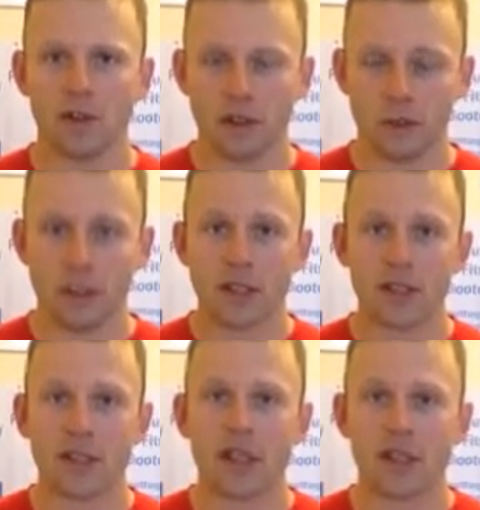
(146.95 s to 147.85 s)

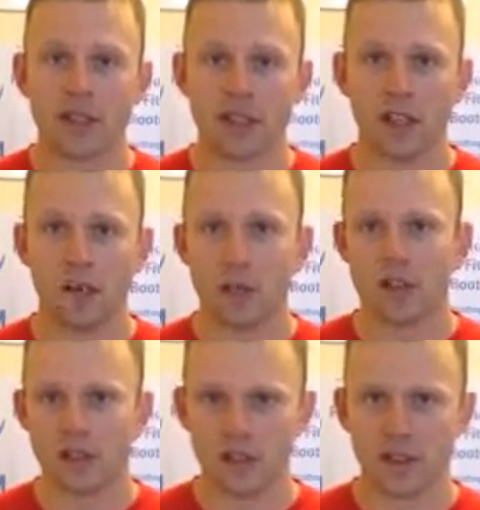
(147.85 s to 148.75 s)
dementia,
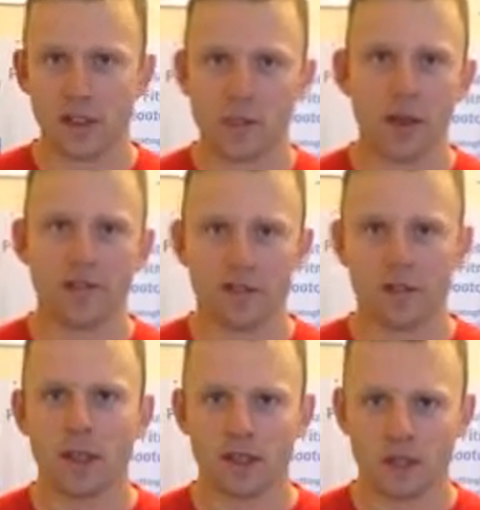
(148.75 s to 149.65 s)
which is in my
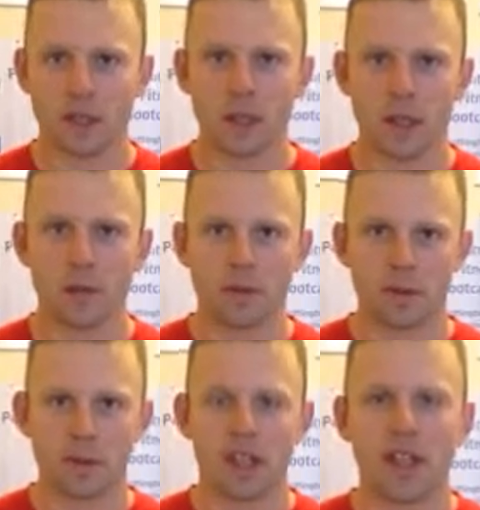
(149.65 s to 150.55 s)
family, so it's something I want to